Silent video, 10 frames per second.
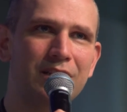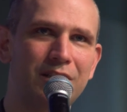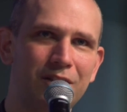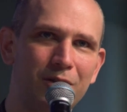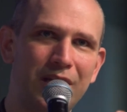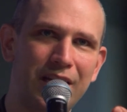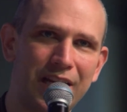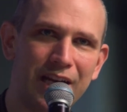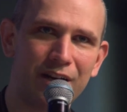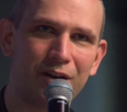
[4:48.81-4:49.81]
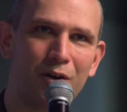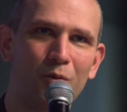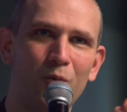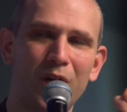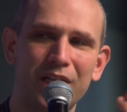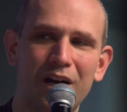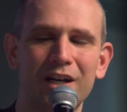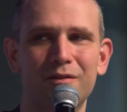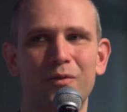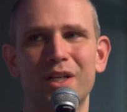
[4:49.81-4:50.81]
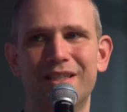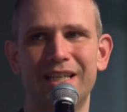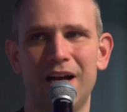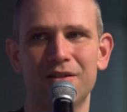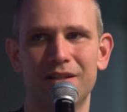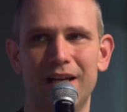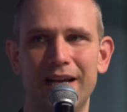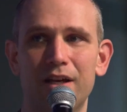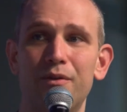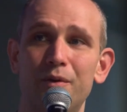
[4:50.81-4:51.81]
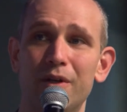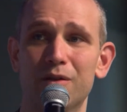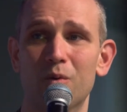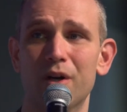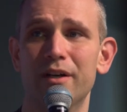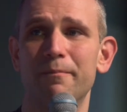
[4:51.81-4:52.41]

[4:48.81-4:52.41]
to hear what God's voice sounds like through His Word.